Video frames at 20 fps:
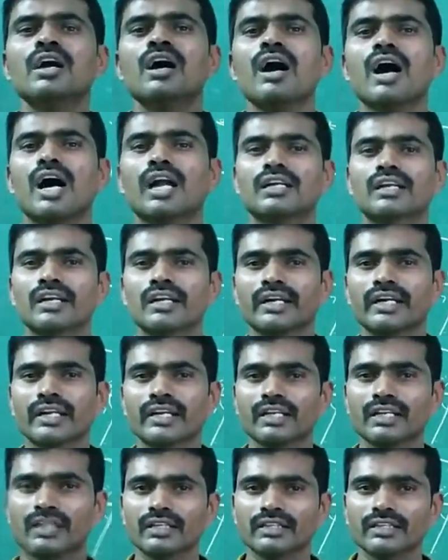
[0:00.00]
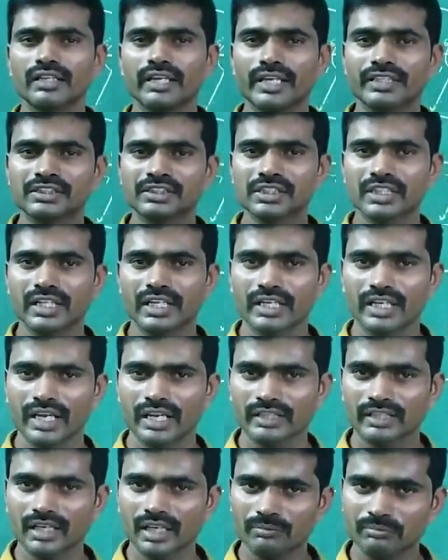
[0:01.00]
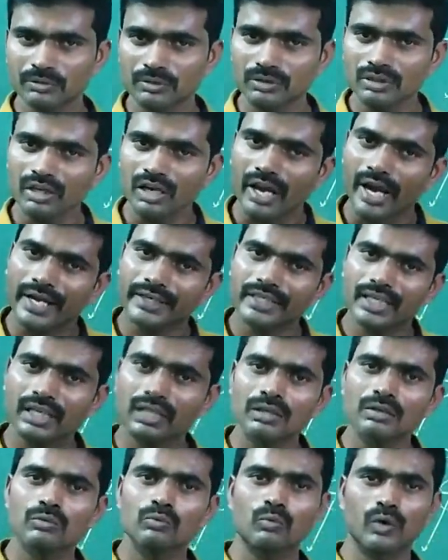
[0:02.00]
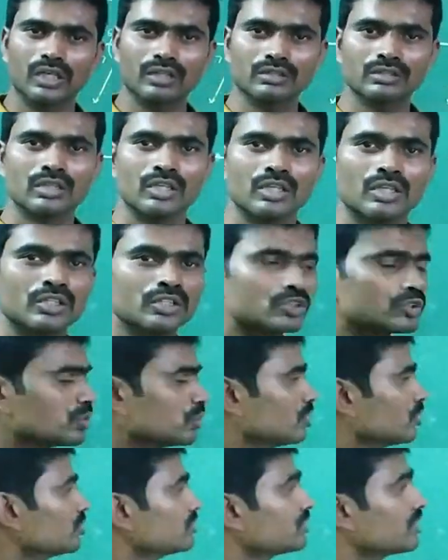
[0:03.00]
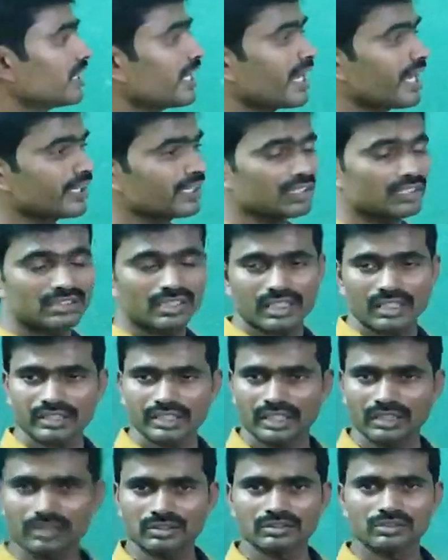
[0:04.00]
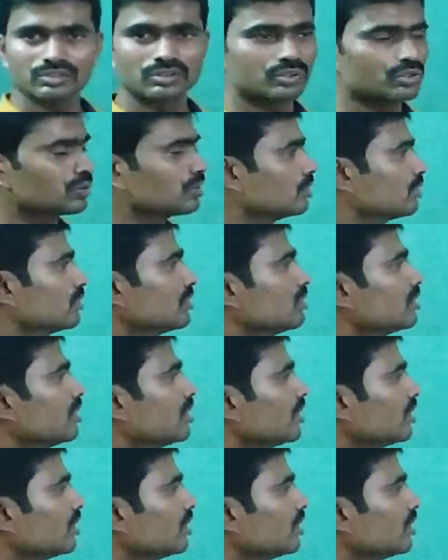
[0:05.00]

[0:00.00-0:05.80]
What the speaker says: alternate exterior angle of angle 1. So 3 angles are there. So